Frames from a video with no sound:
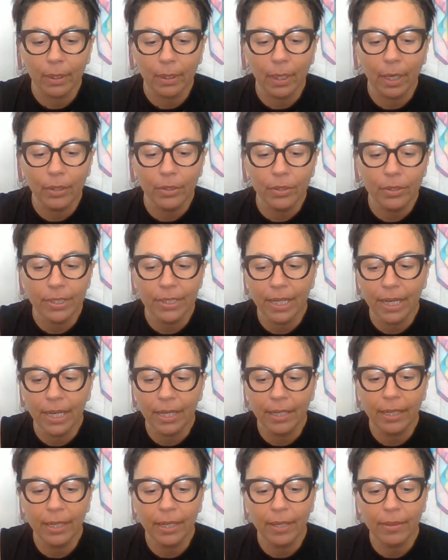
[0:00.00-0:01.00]

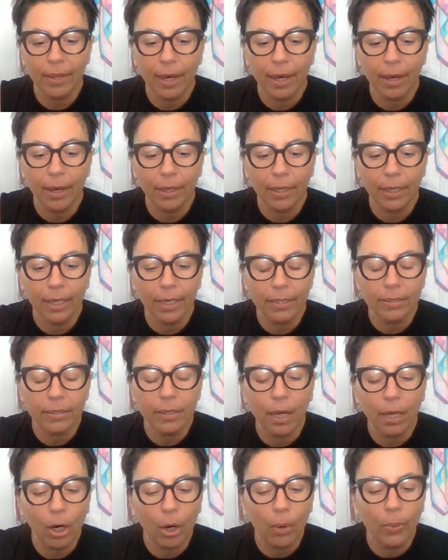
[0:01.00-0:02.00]
understanding that it's
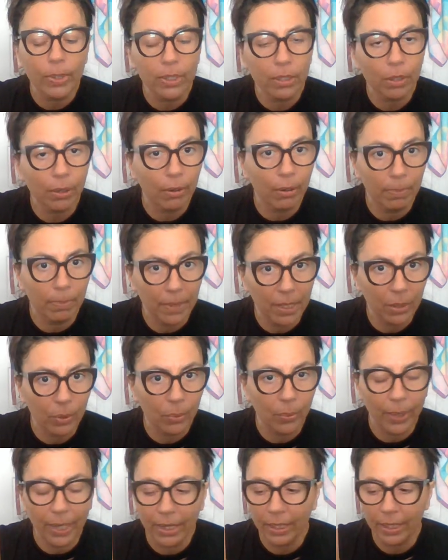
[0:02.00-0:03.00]
not always going to be the
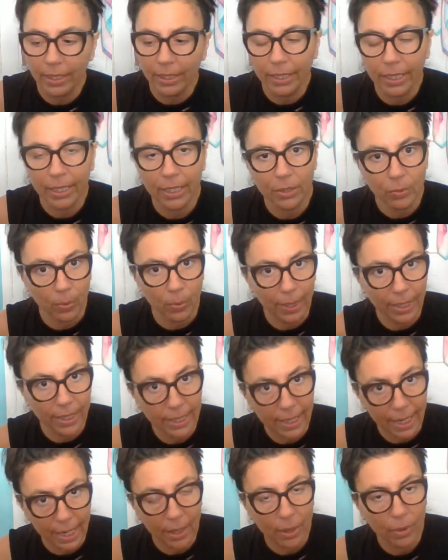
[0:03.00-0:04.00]
way that it is right
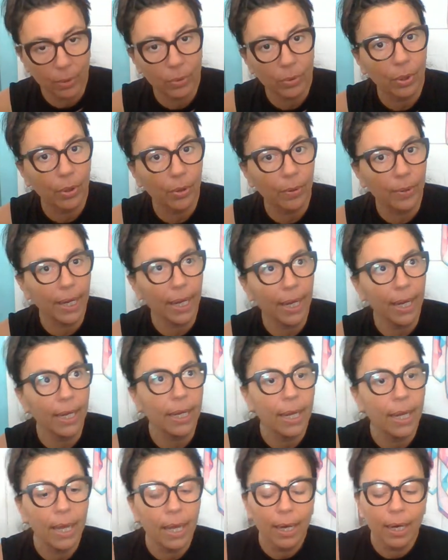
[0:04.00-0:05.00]
now.
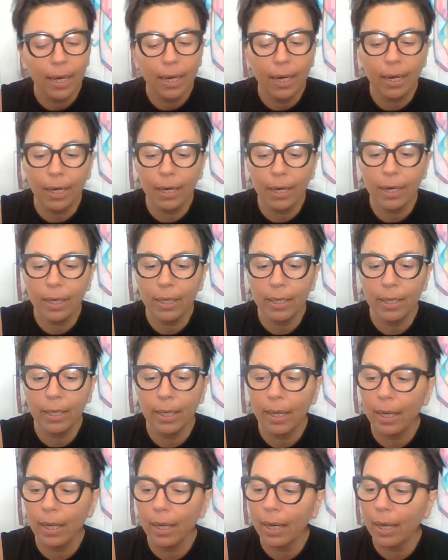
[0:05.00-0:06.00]
Okay.
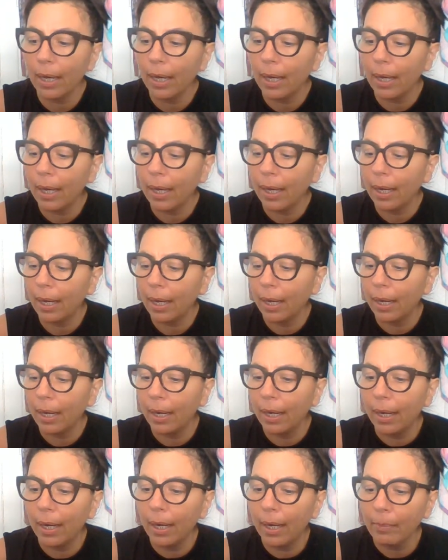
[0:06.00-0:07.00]

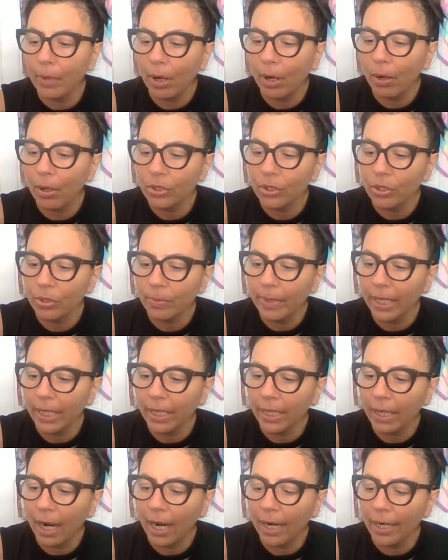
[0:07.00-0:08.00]
I'm also
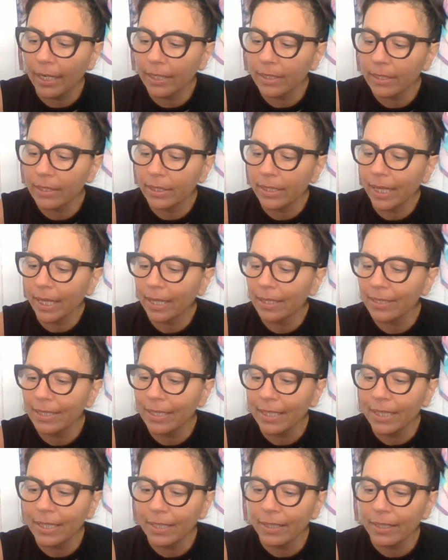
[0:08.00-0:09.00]
being guided. Yeah.
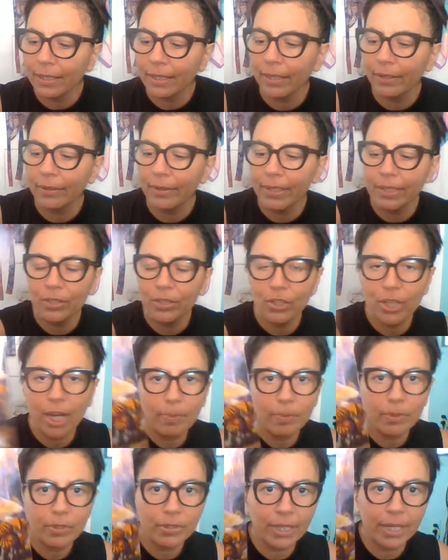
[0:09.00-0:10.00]
See, there is
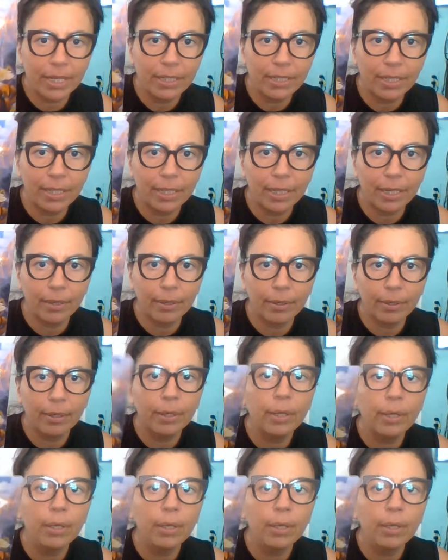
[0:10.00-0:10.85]
chapters ending here.